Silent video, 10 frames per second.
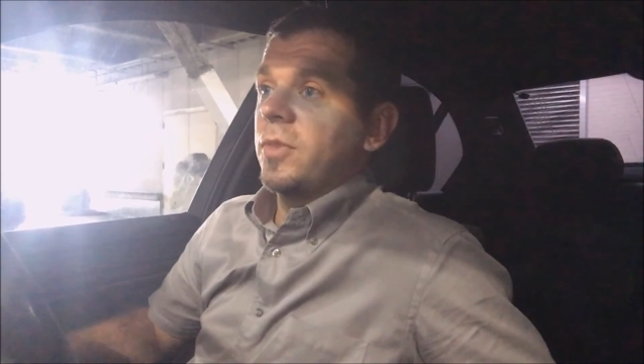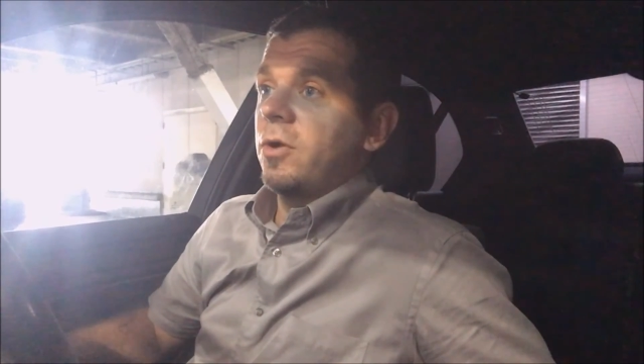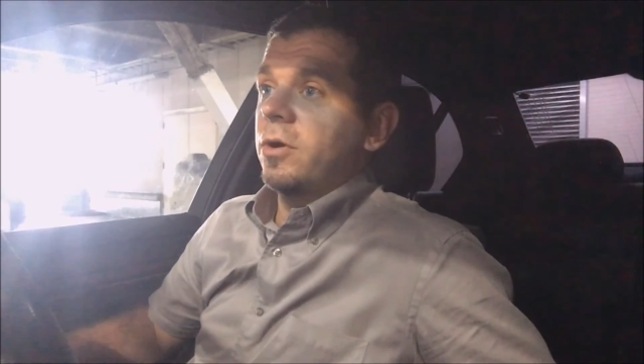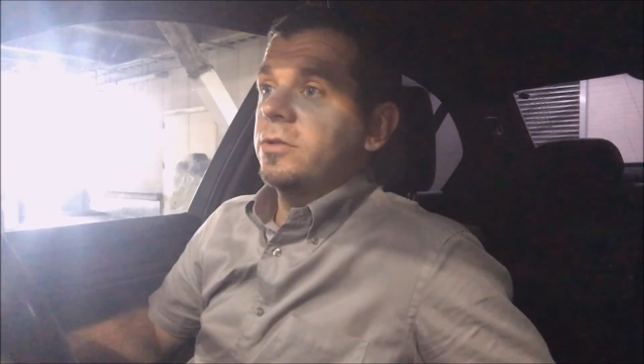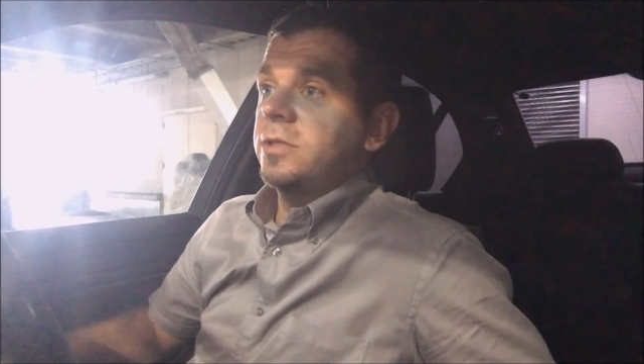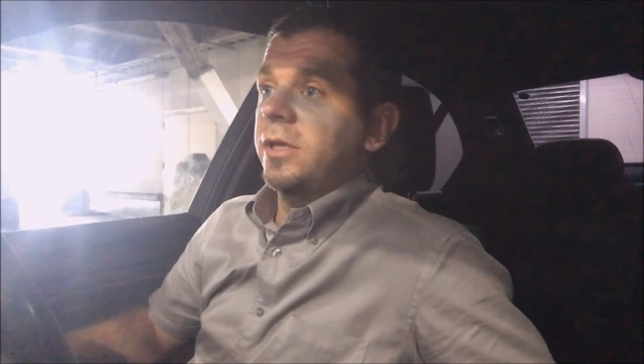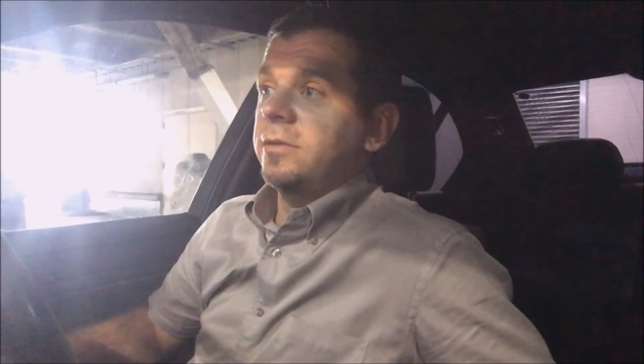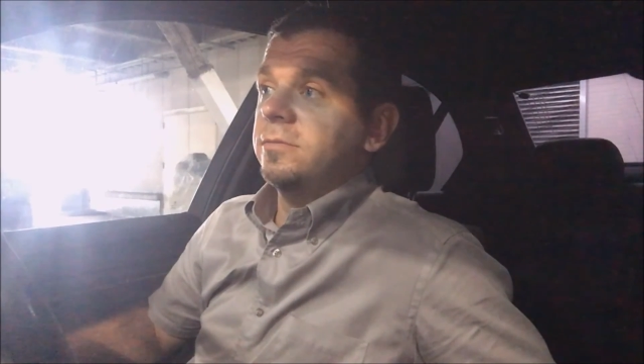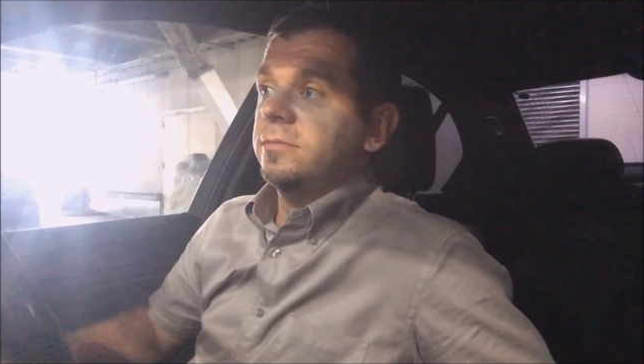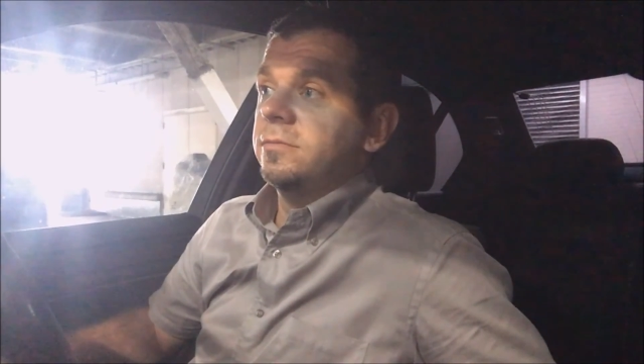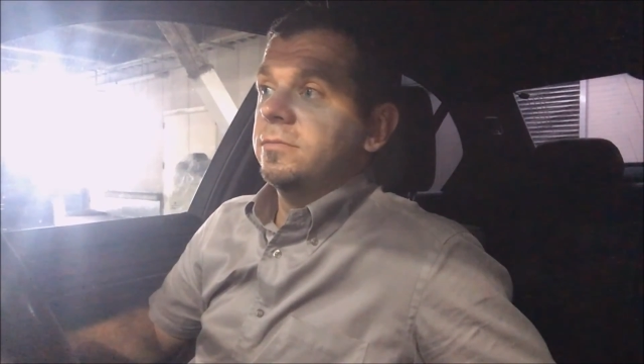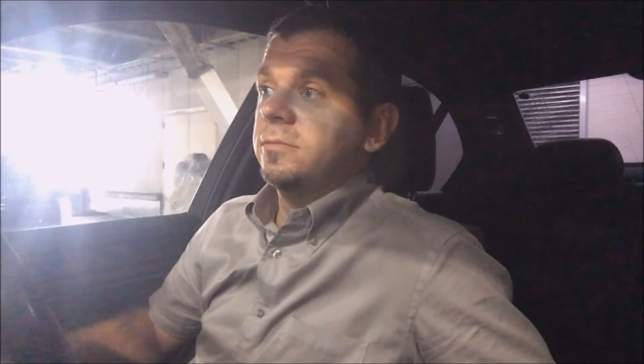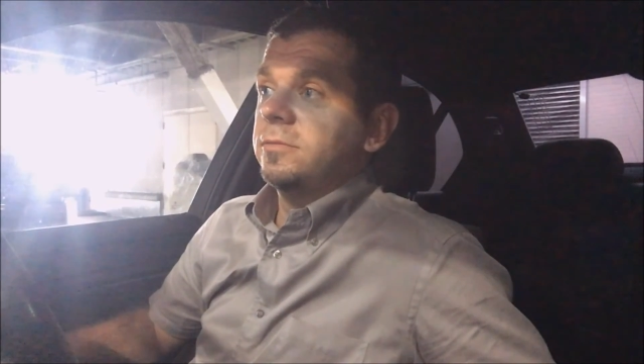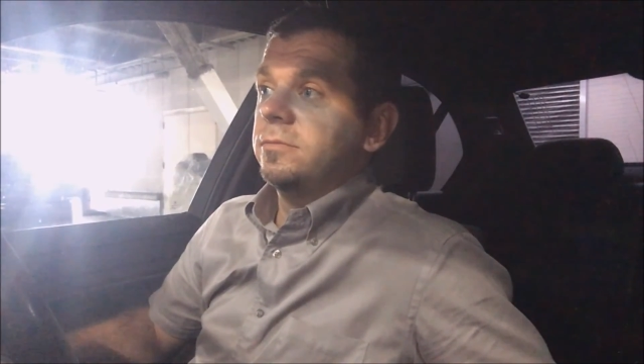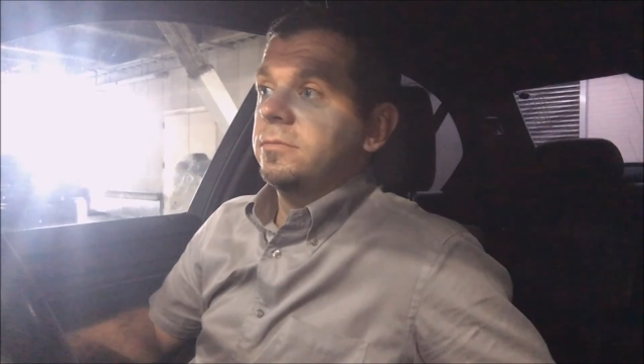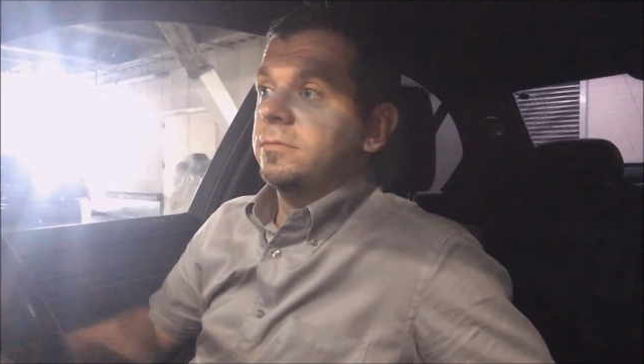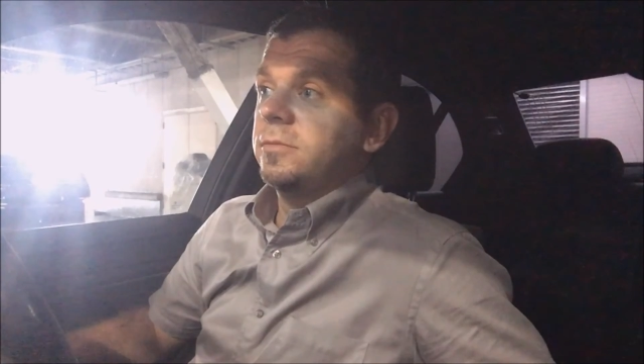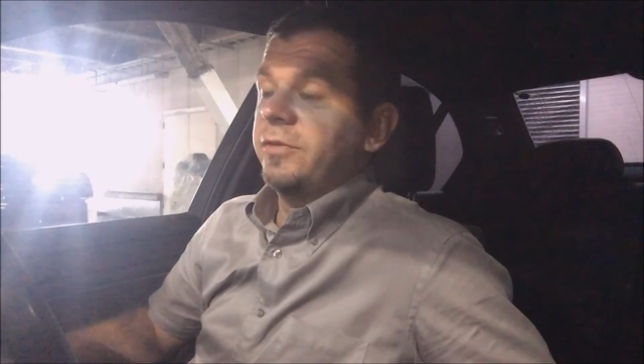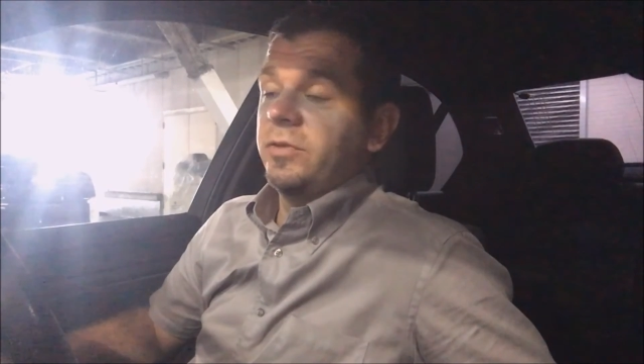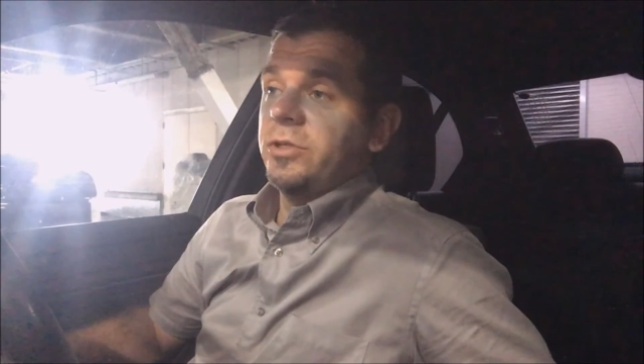Octane,
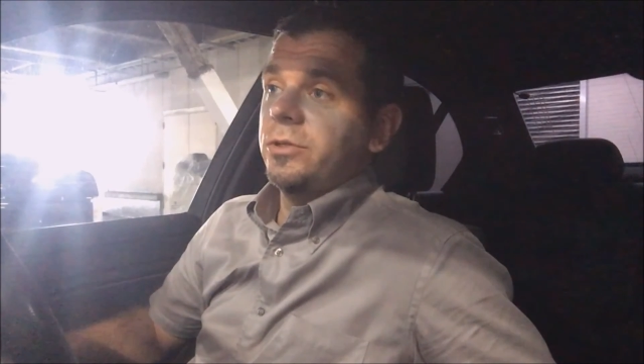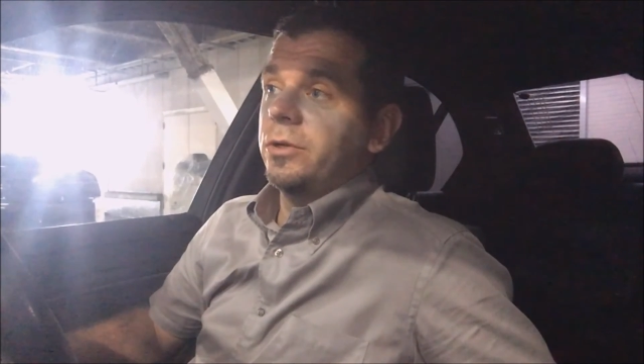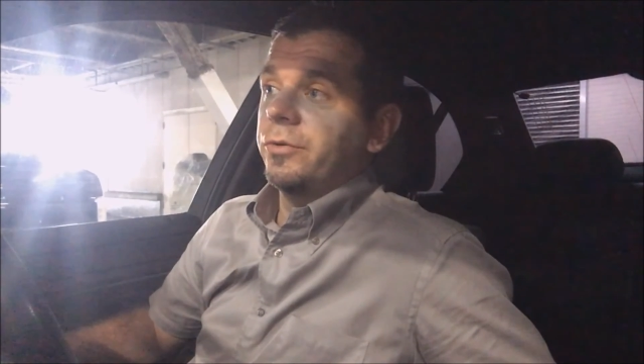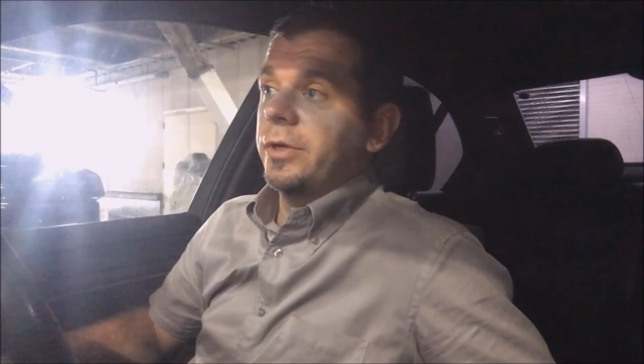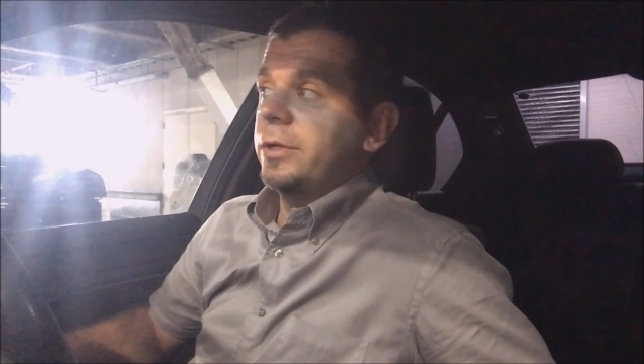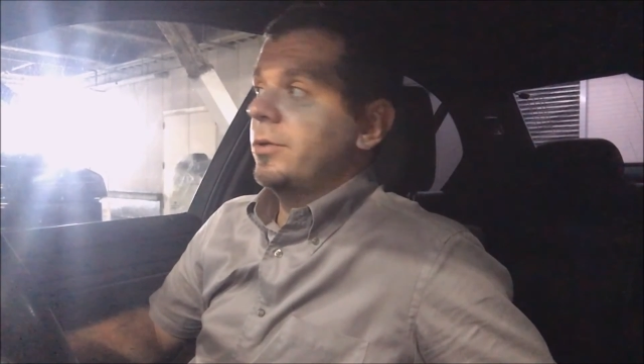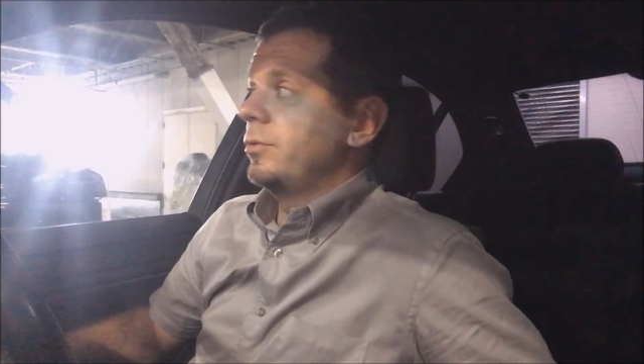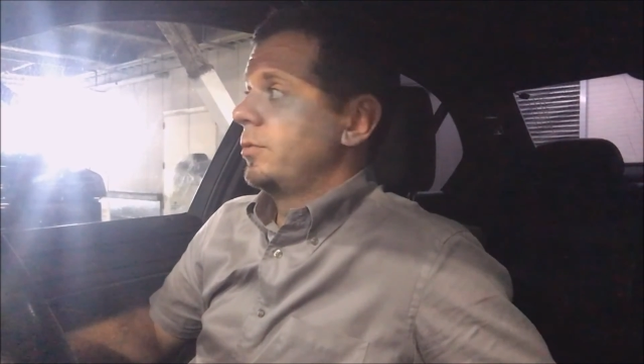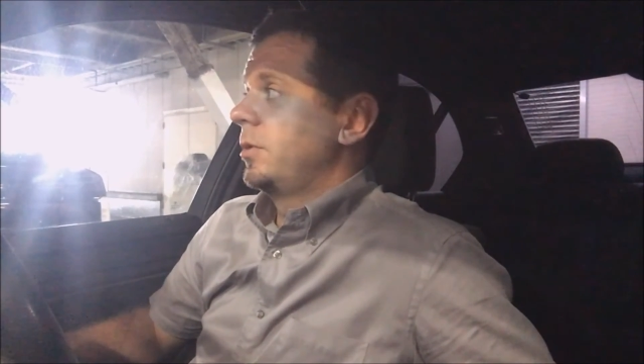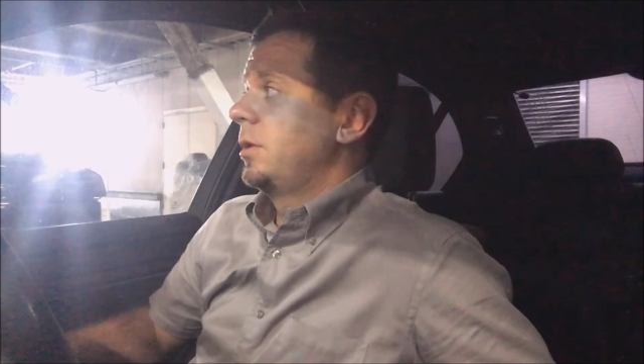if you didn't already know.